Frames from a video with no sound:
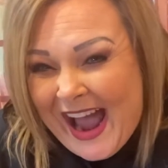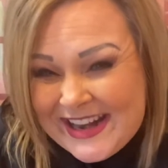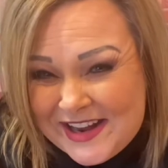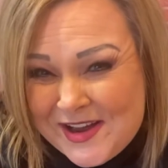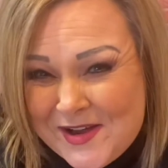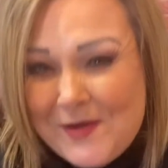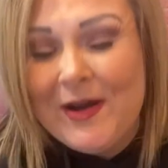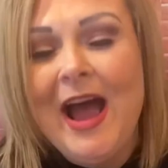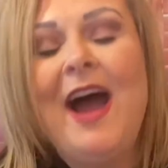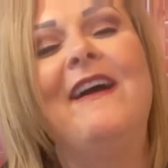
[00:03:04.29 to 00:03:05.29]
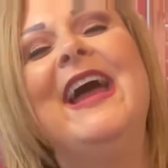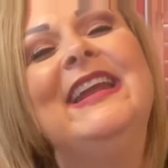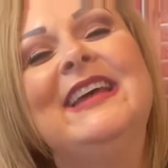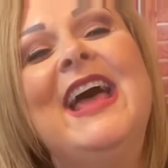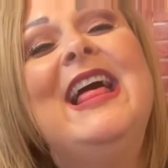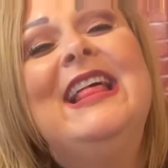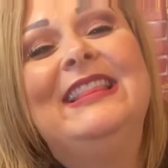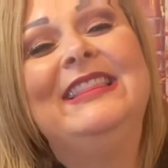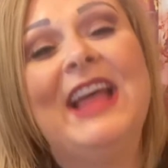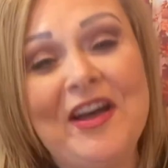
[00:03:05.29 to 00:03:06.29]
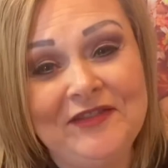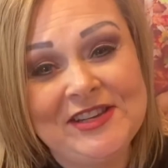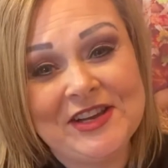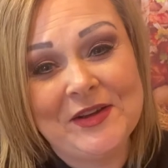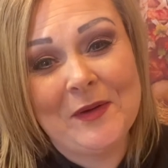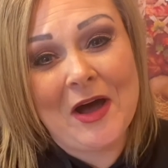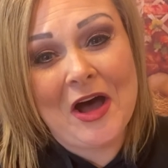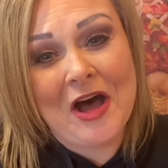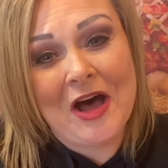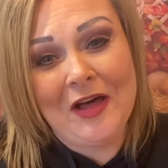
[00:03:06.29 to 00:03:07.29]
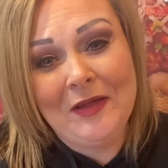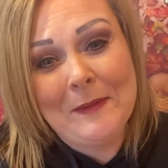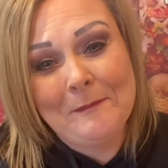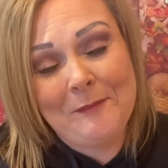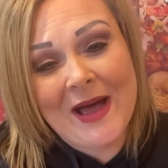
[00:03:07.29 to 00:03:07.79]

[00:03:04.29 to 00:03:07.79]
I do. All right, love to you all.